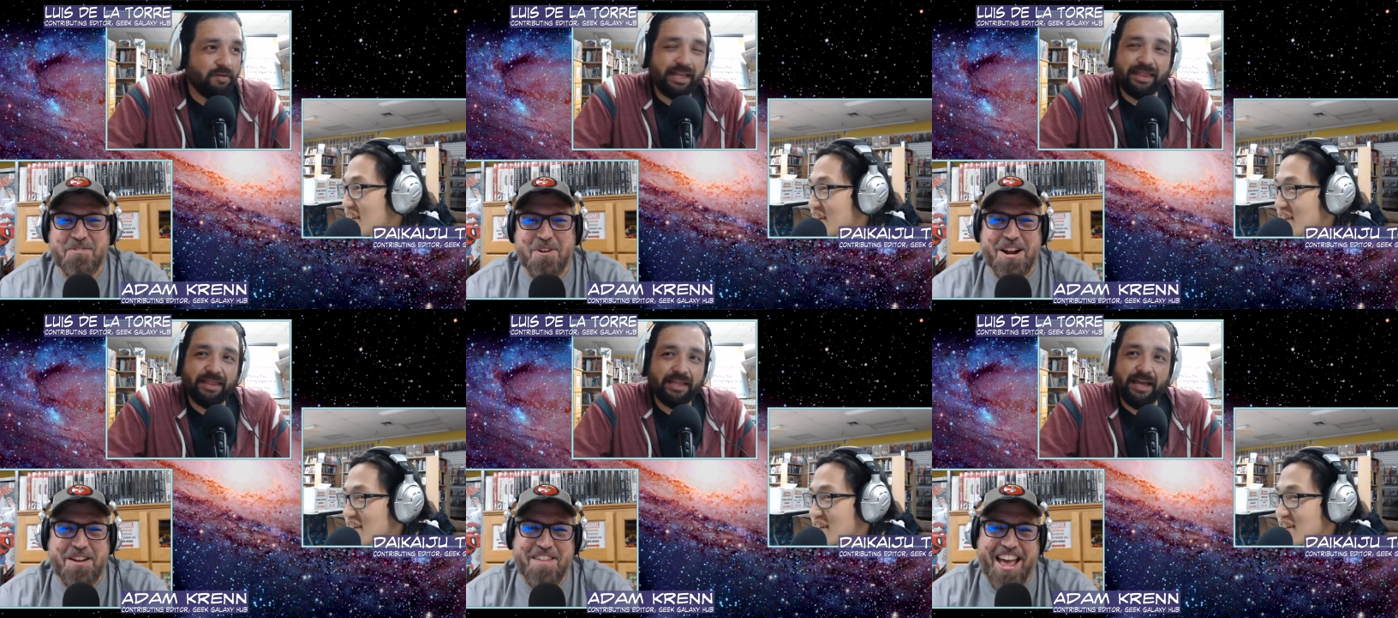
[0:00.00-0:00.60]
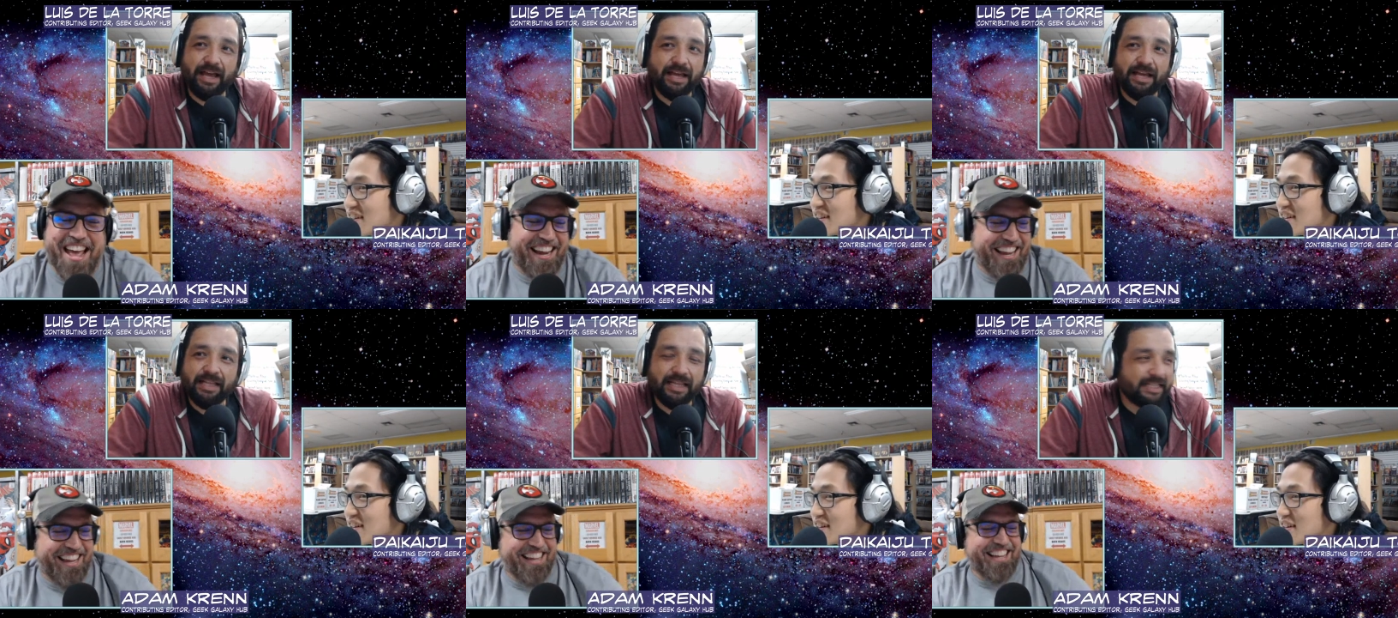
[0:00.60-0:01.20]
Speaker 1: we're in
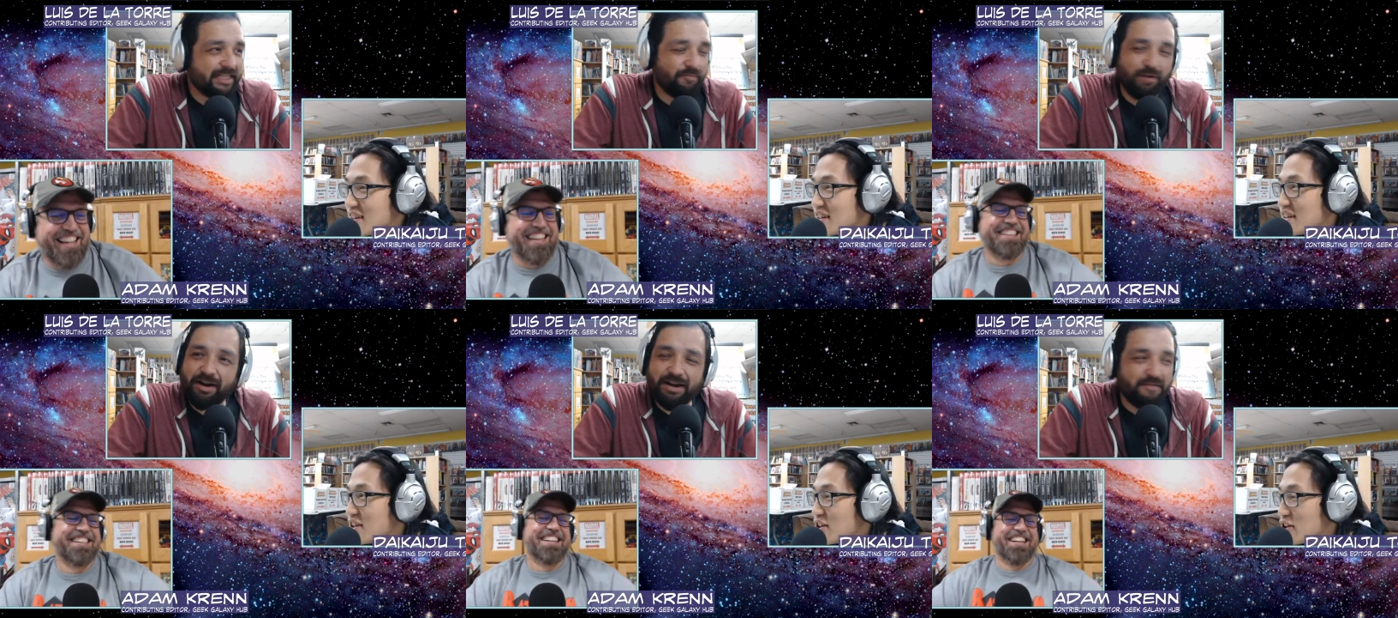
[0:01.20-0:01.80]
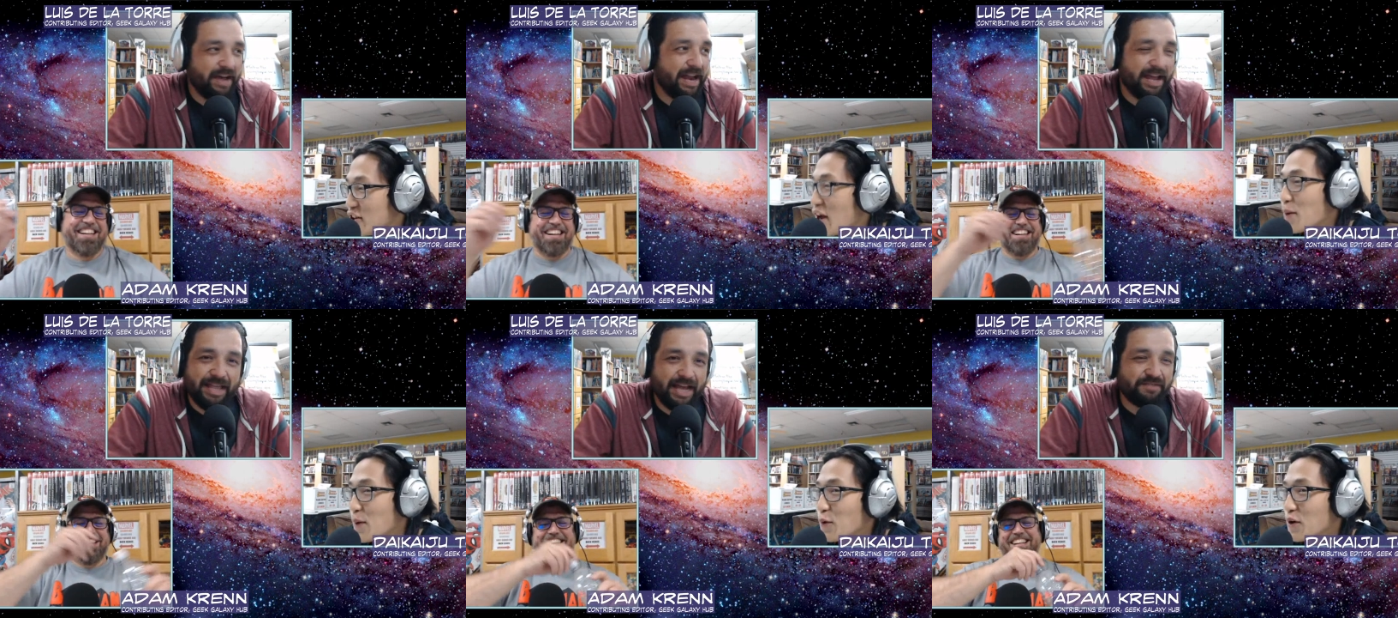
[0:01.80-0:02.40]
Nevada. listen, we're in Nevada.
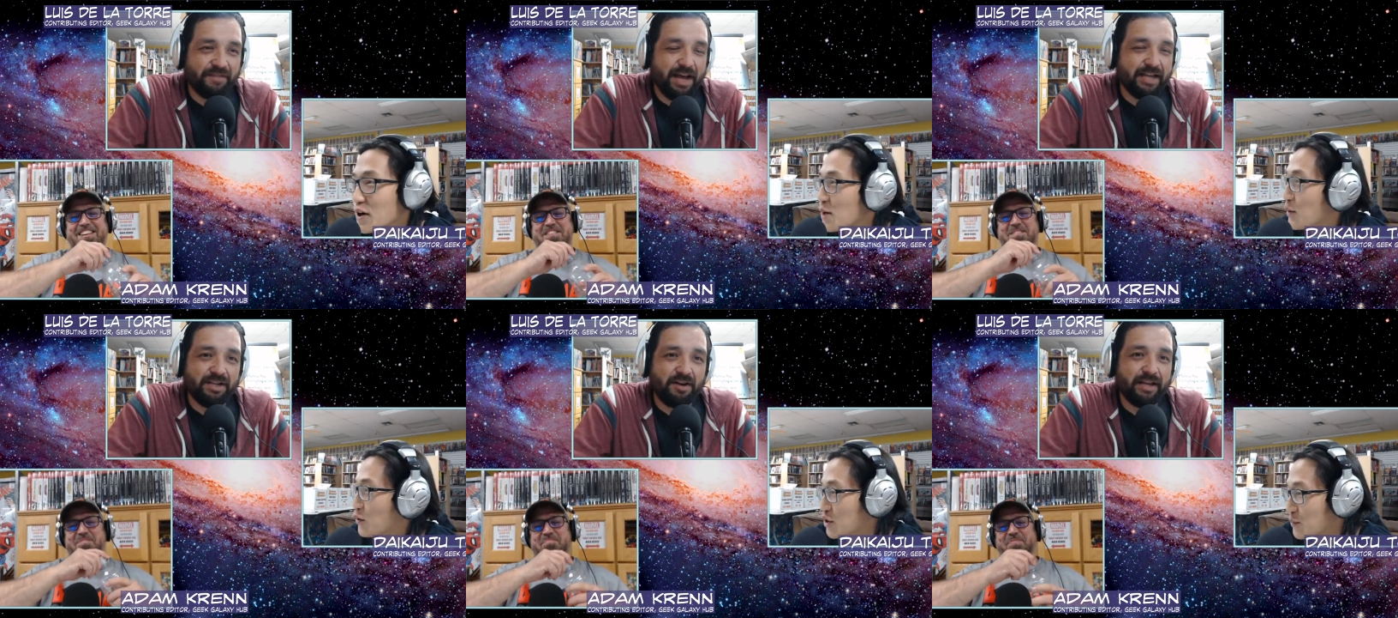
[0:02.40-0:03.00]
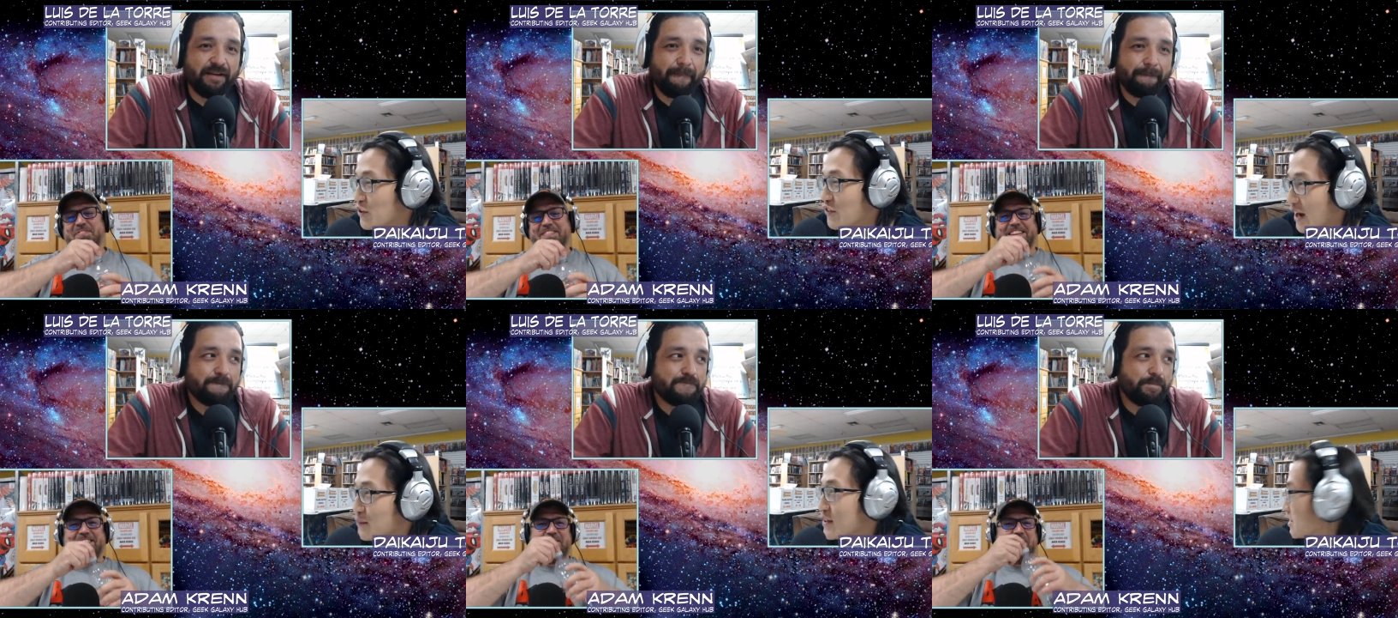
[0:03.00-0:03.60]
yeah, but, that's fine. But Tony. the
Speaker 2: movie
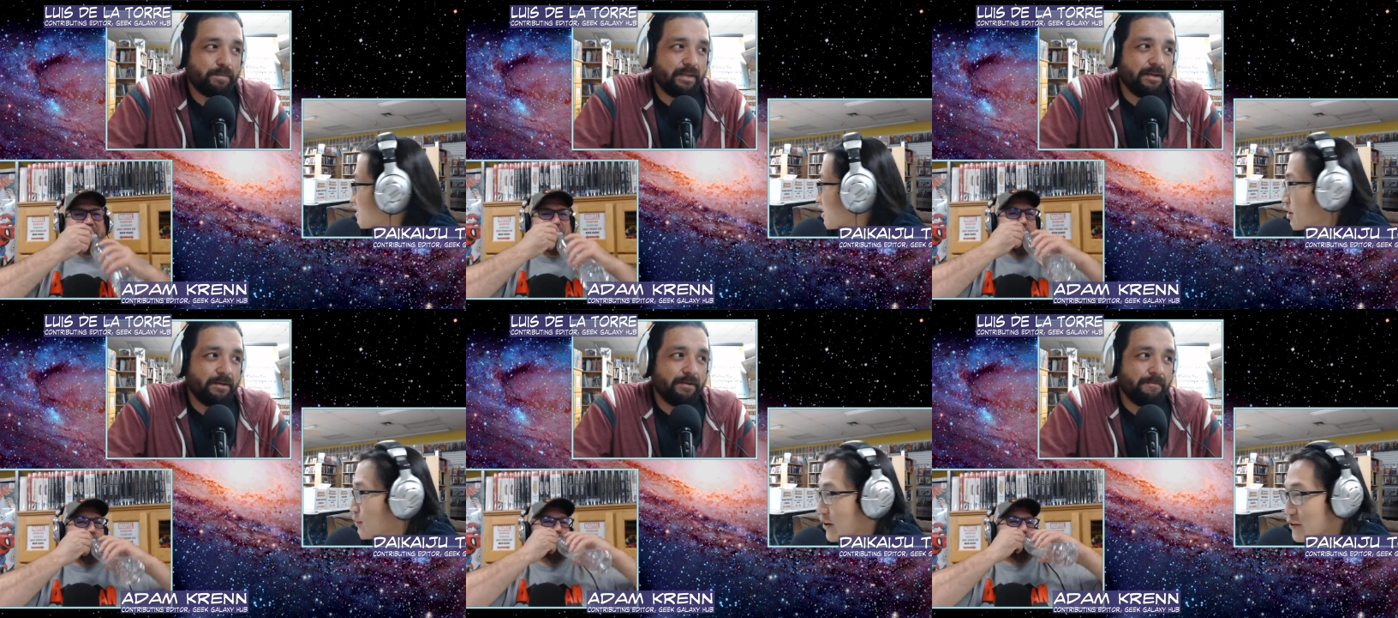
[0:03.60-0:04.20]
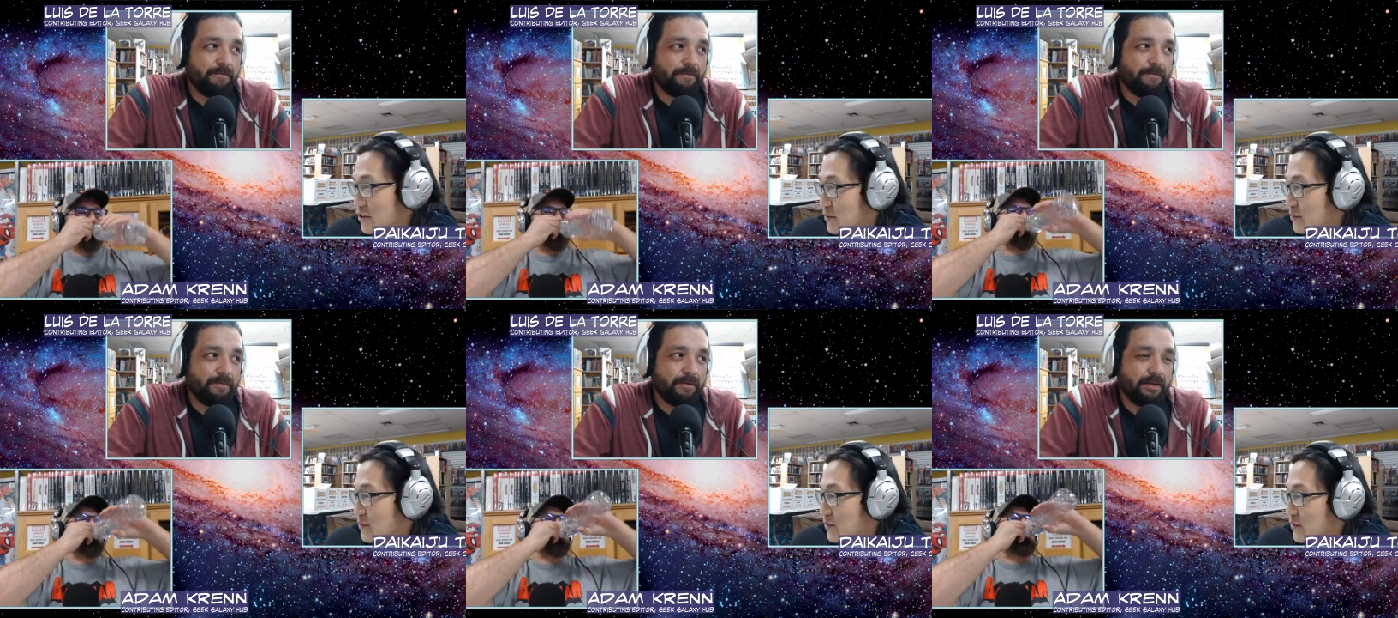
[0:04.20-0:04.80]
I'm going to talk about
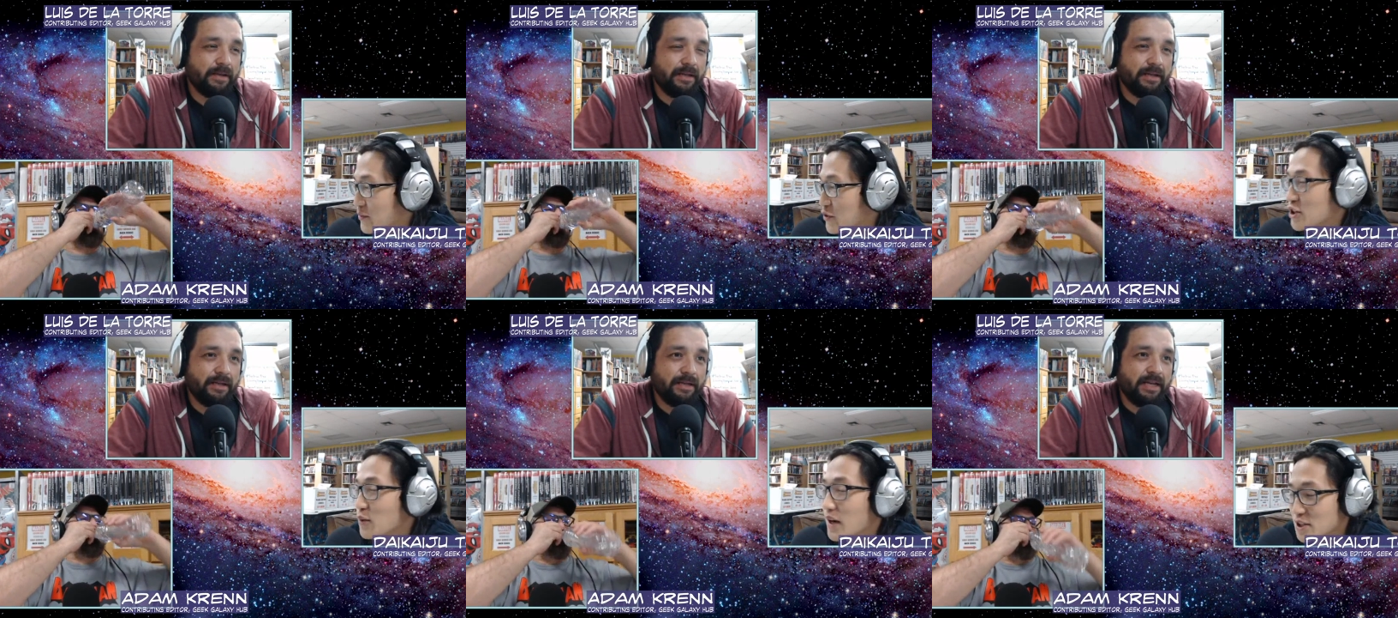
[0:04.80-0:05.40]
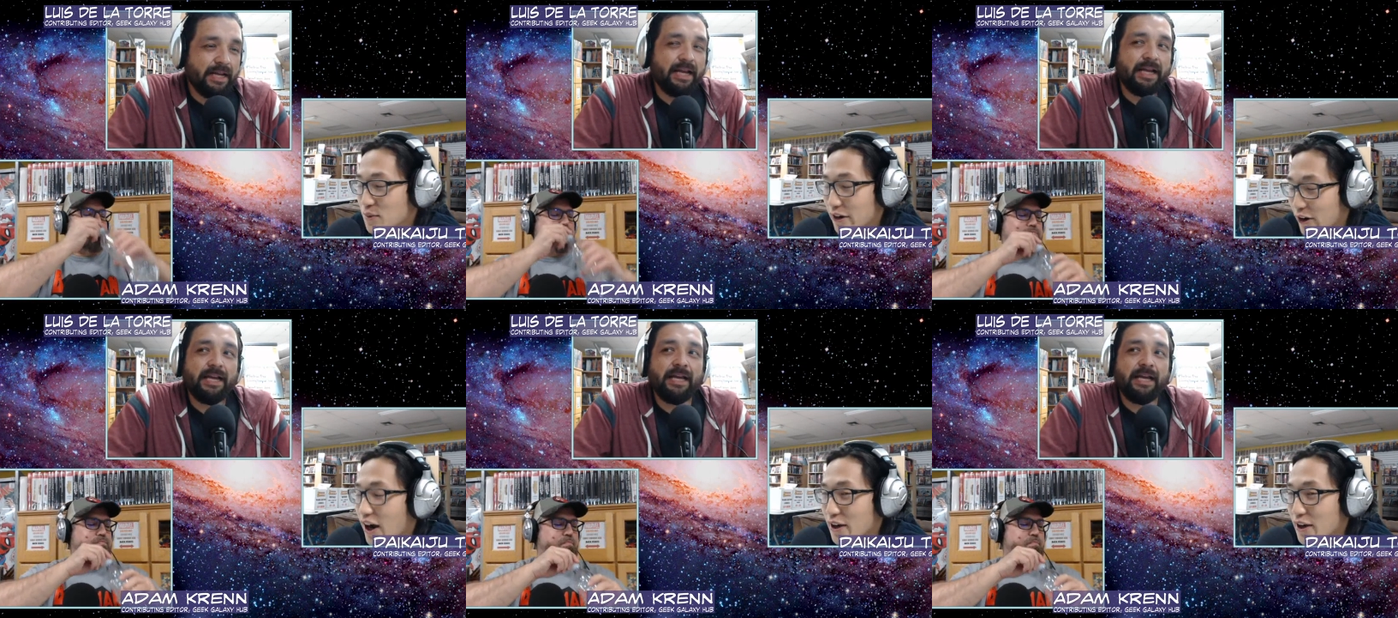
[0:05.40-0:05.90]
you should watch it while you're high,